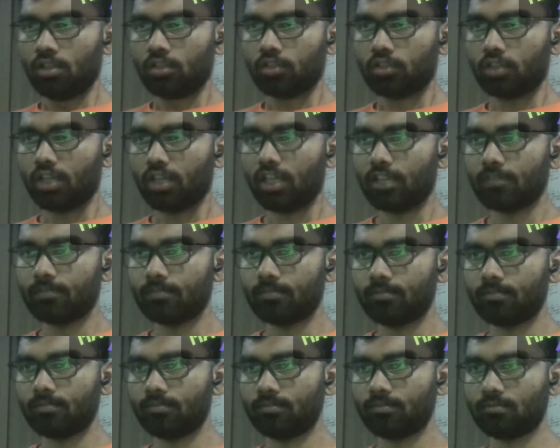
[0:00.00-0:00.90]
So yeah,
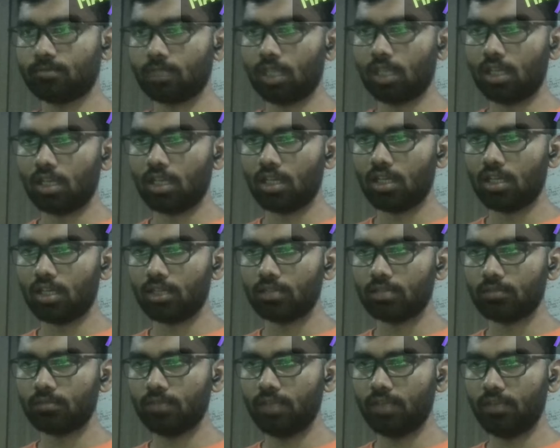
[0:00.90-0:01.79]

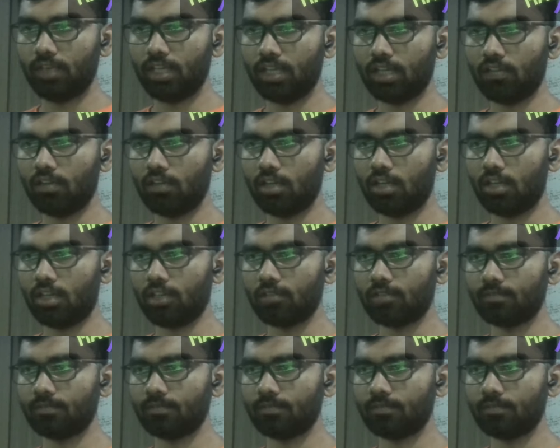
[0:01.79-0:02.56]
we covered it.